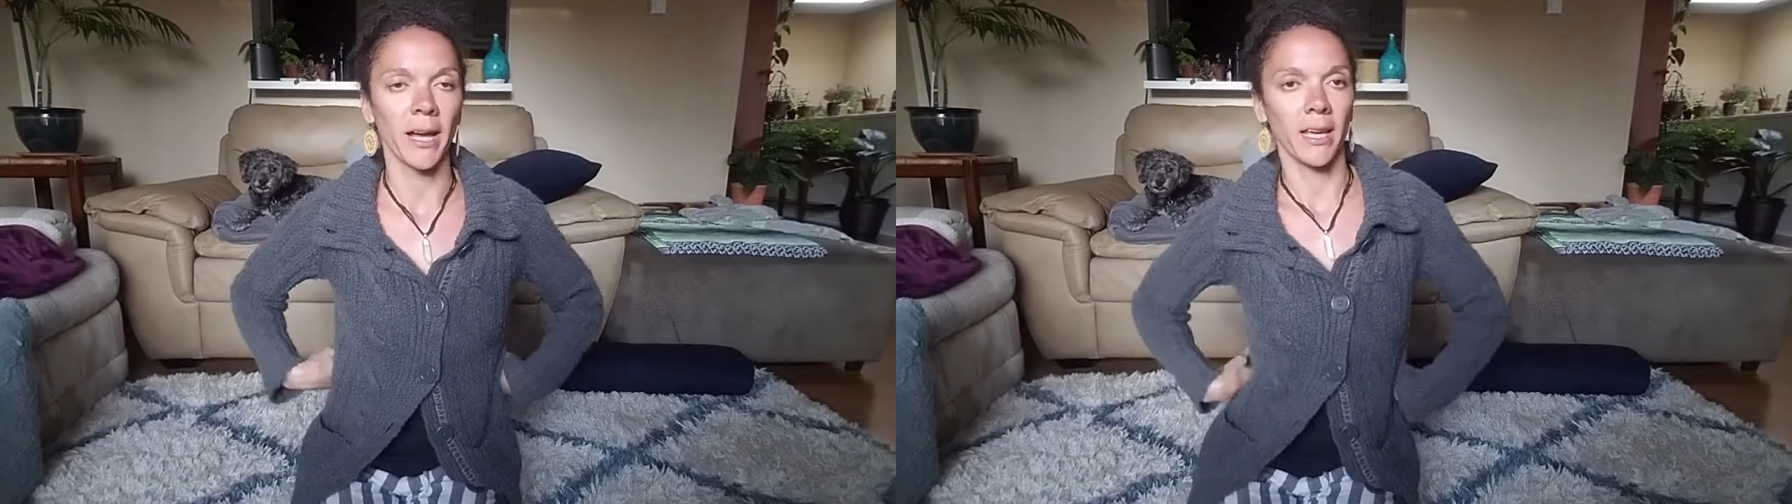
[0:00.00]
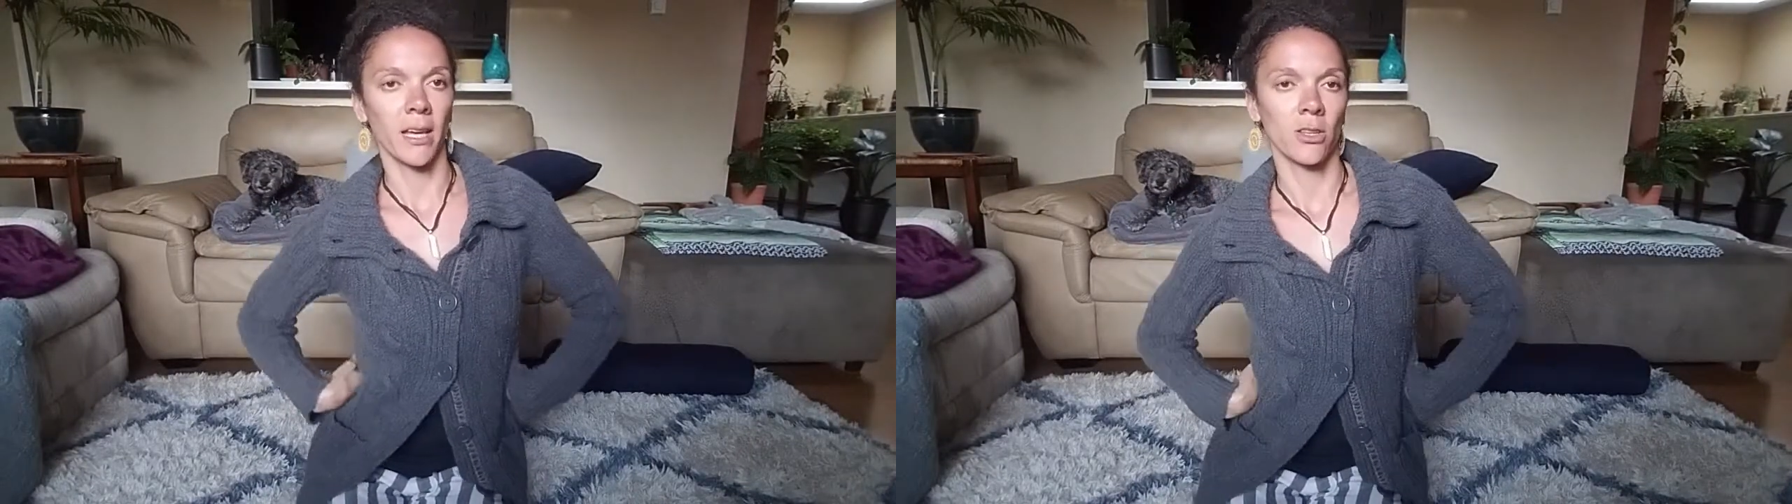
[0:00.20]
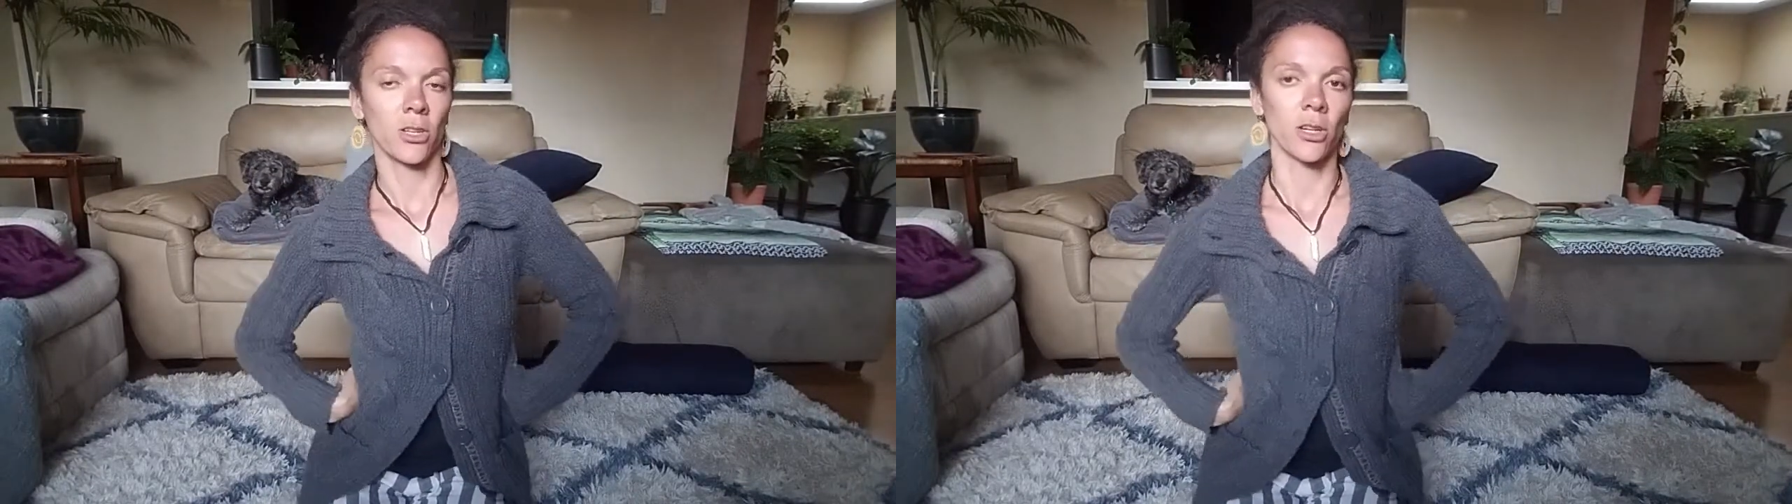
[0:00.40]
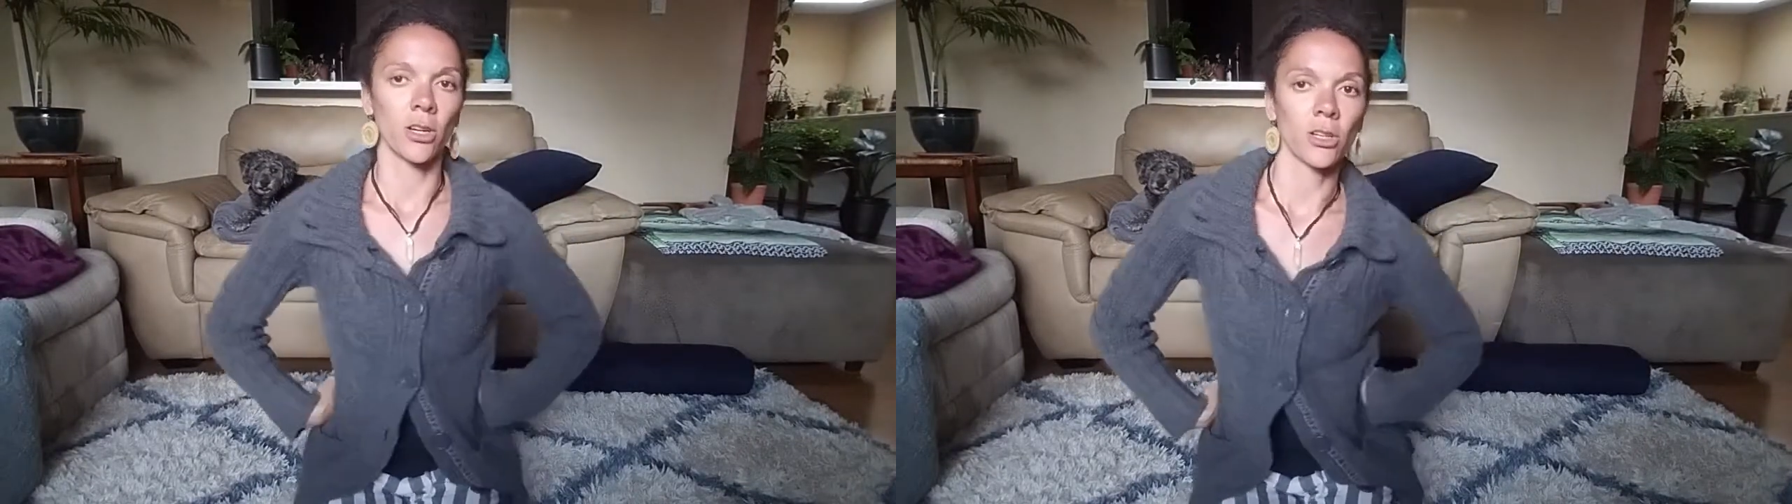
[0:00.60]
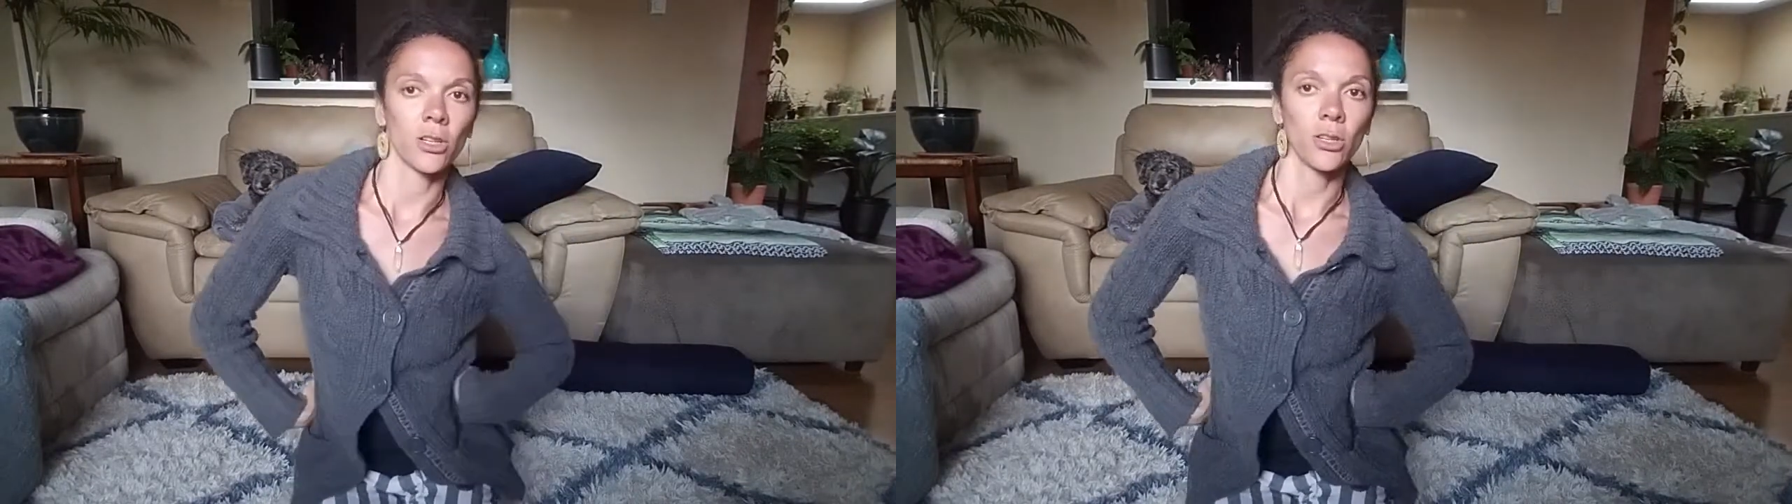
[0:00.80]
and your
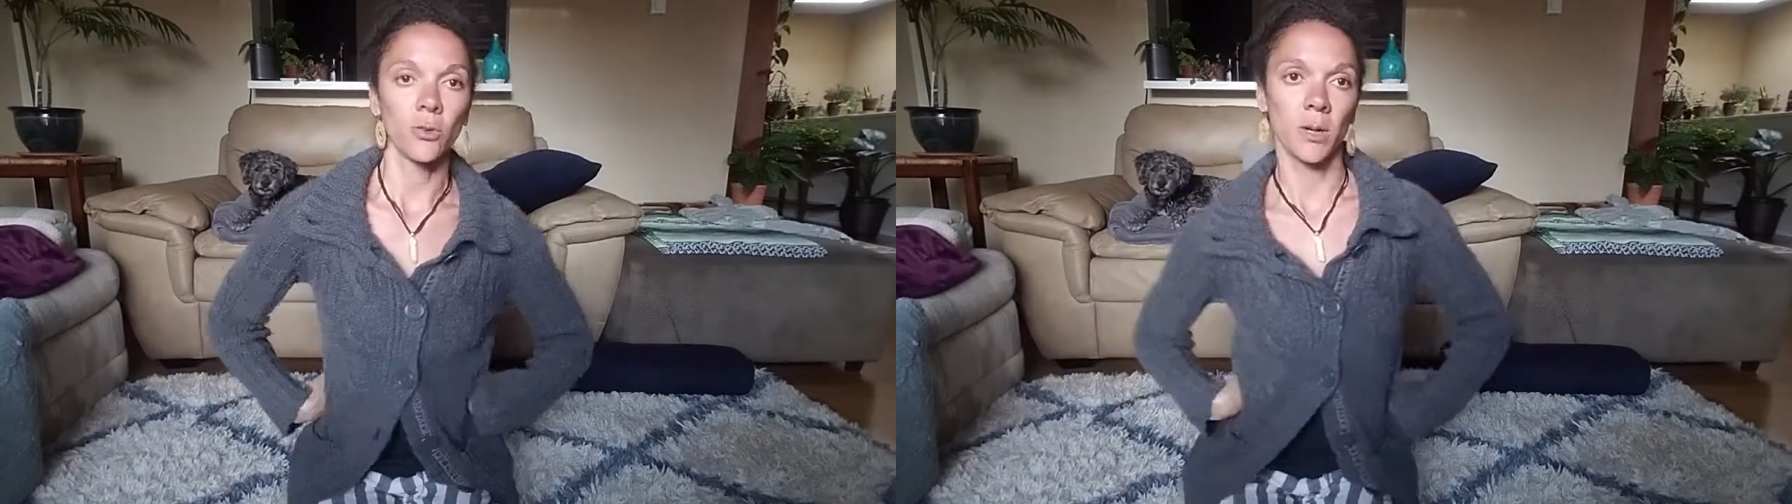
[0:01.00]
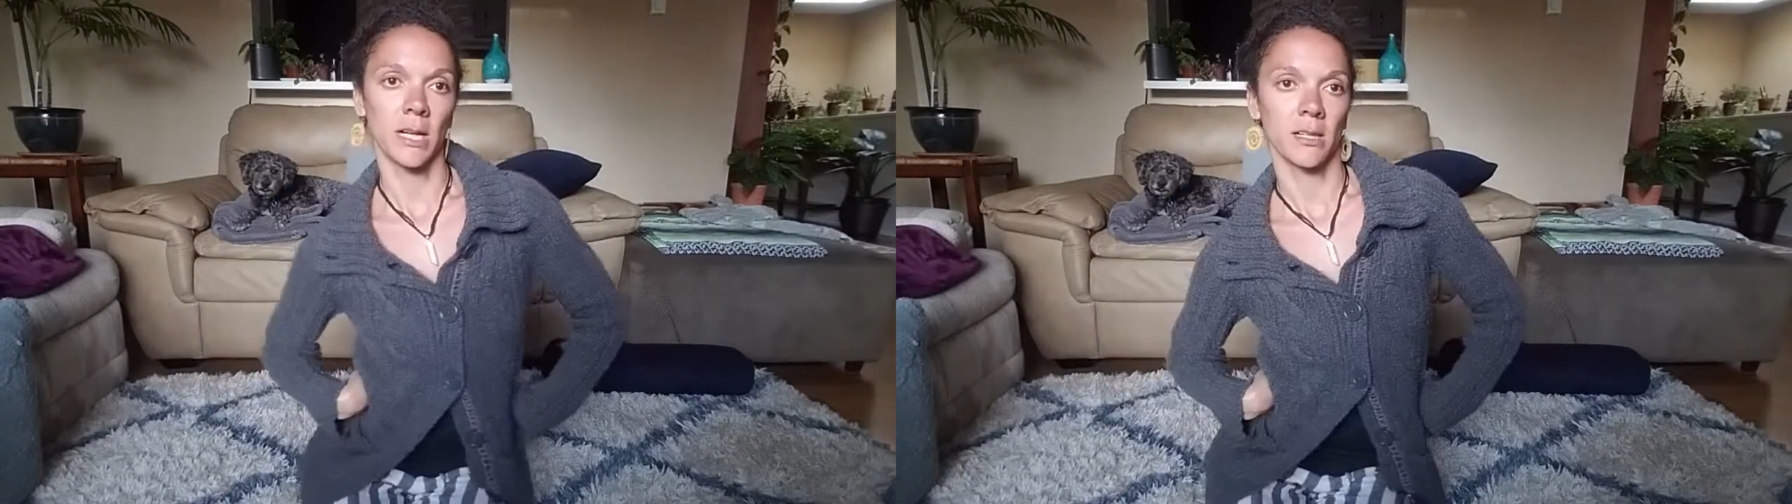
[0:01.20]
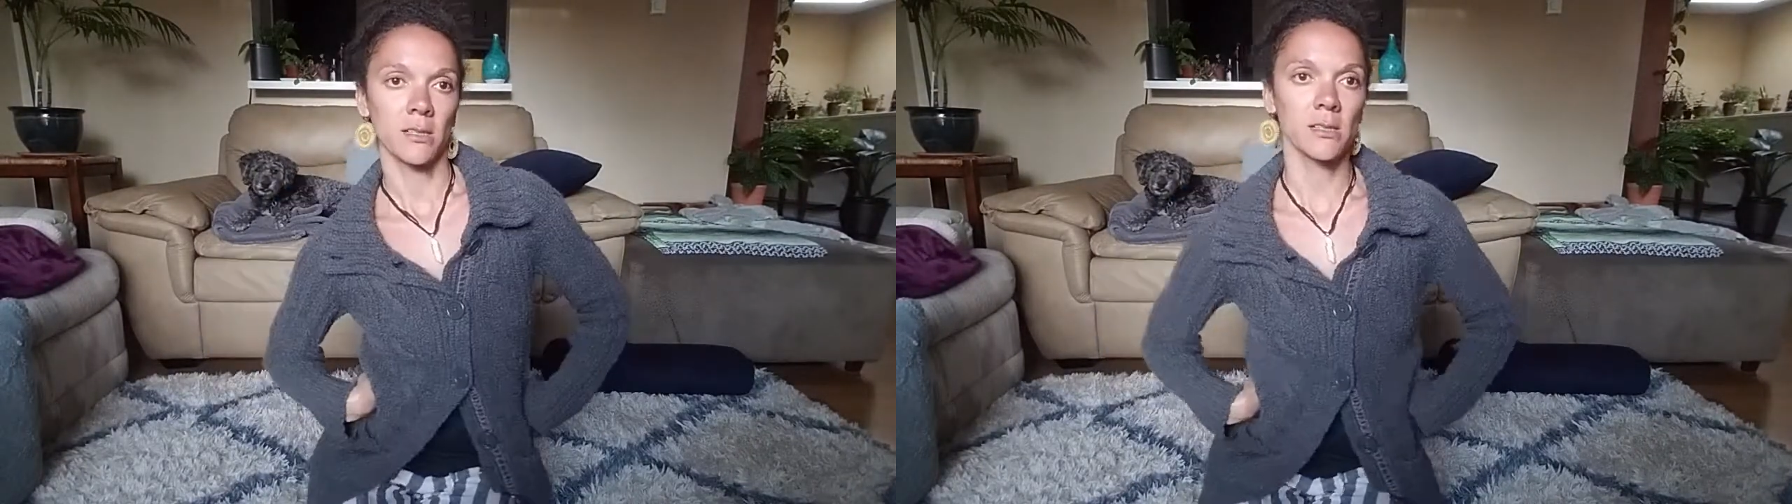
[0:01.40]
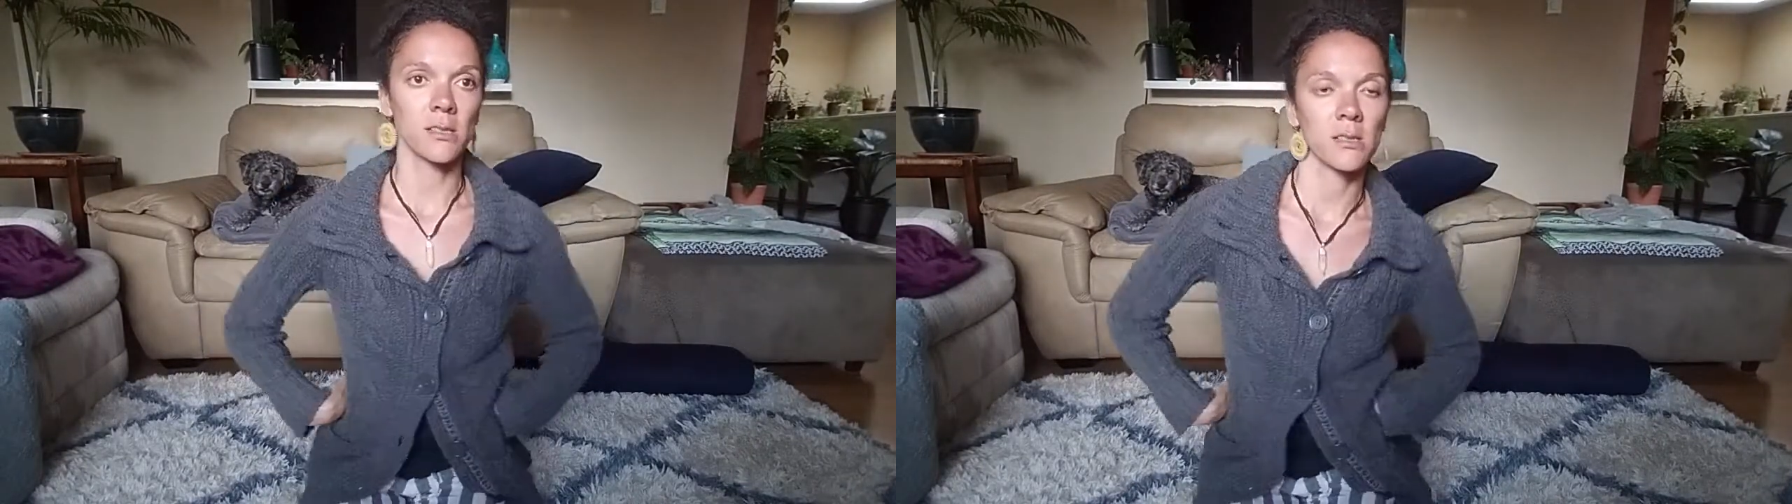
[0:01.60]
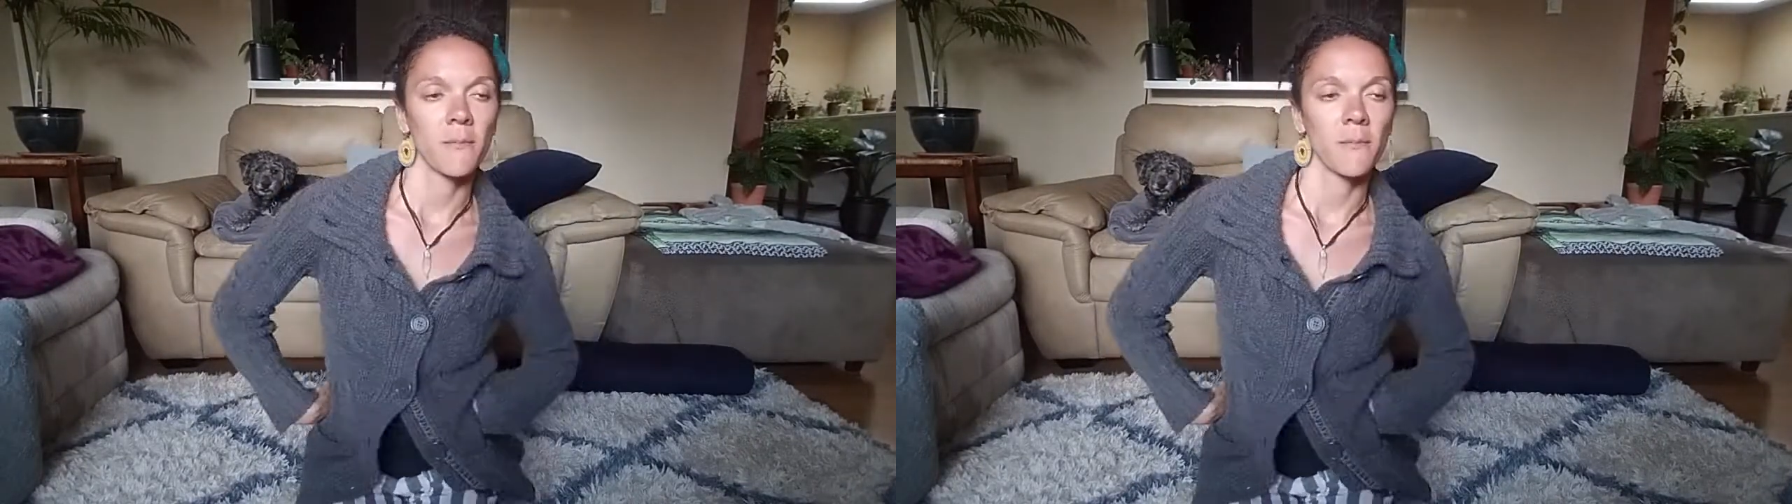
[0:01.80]
QLs.